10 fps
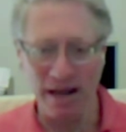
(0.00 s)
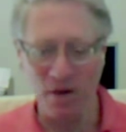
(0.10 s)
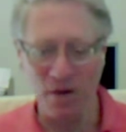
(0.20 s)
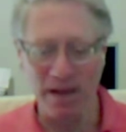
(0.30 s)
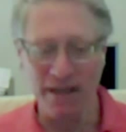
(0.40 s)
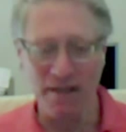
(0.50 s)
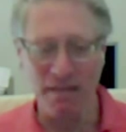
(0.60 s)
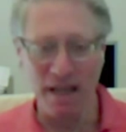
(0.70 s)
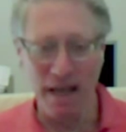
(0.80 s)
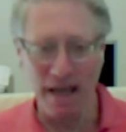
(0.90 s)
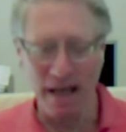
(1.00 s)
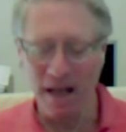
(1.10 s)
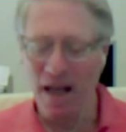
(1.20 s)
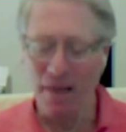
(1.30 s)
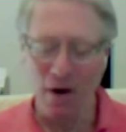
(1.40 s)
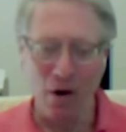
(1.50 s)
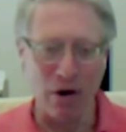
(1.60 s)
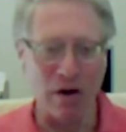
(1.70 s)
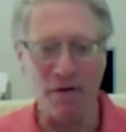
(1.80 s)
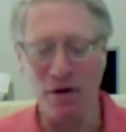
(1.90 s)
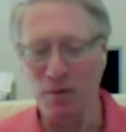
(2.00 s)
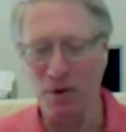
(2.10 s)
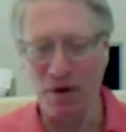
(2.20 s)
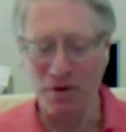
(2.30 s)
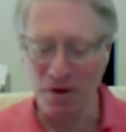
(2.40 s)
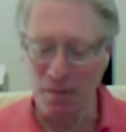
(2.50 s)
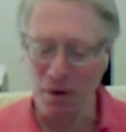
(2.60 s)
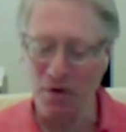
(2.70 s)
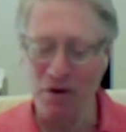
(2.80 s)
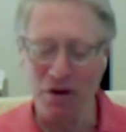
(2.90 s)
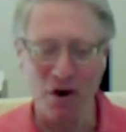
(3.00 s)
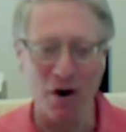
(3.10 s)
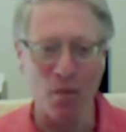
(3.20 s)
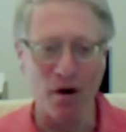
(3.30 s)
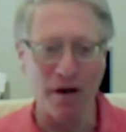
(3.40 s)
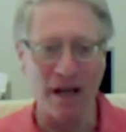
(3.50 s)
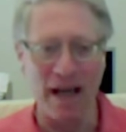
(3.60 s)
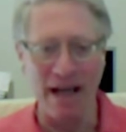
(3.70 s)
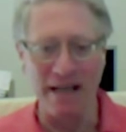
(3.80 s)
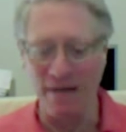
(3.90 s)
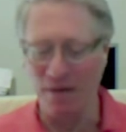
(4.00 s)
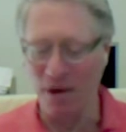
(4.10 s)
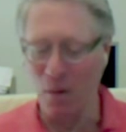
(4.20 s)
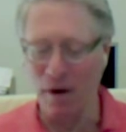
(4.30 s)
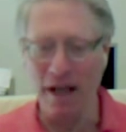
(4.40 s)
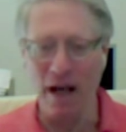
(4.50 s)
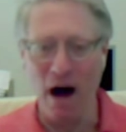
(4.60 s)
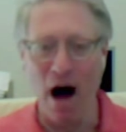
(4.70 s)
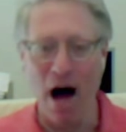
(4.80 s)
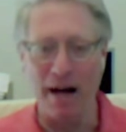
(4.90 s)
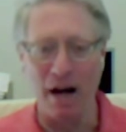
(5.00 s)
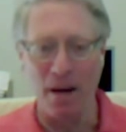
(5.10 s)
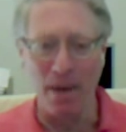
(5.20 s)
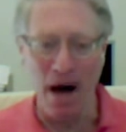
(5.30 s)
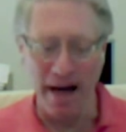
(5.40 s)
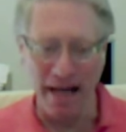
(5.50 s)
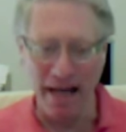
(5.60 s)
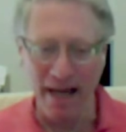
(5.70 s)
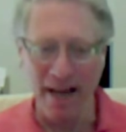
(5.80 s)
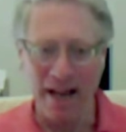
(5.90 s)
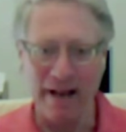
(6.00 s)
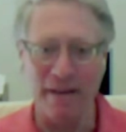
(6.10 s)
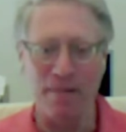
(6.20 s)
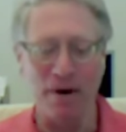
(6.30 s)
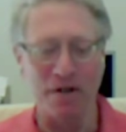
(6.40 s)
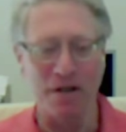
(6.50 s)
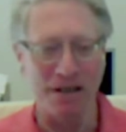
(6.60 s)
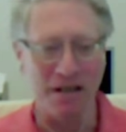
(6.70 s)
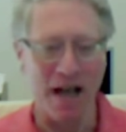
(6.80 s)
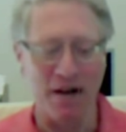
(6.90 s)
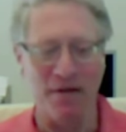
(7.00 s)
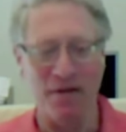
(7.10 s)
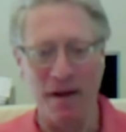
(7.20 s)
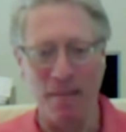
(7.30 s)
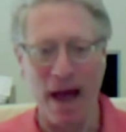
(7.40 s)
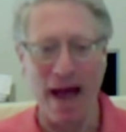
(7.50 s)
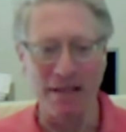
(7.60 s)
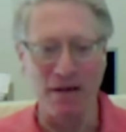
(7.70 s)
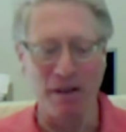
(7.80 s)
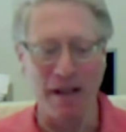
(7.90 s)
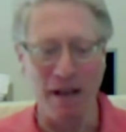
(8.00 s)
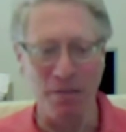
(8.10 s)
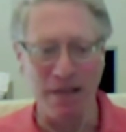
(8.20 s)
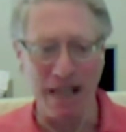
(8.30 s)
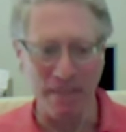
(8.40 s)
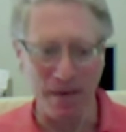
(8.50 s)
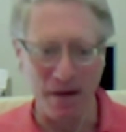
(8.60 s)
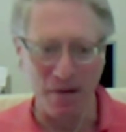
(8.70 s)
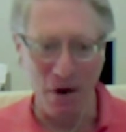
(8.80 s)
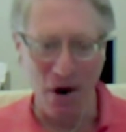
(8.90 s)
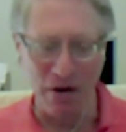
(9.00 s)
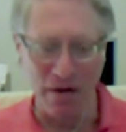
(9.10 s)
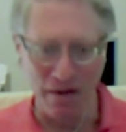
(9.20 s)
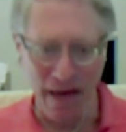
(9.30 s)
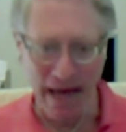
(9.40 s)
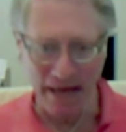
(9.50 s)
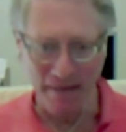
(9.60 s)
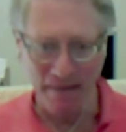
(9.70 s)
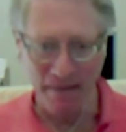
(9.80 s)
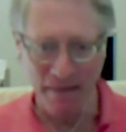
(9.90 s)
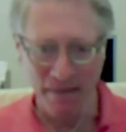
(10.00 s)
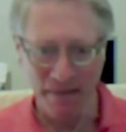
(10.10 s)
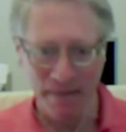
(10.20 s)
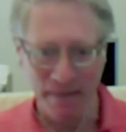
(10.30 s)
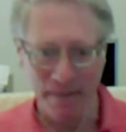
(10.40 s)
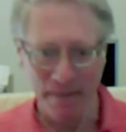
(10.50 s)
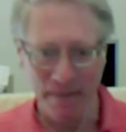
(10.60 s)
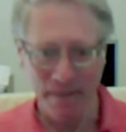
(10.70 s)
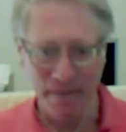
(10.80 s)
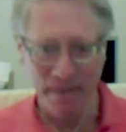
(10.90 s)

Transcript: And the reason being that all of those approaches are working as if they're working on a body, and the person is kind of passively receptive to all of that. Yeah.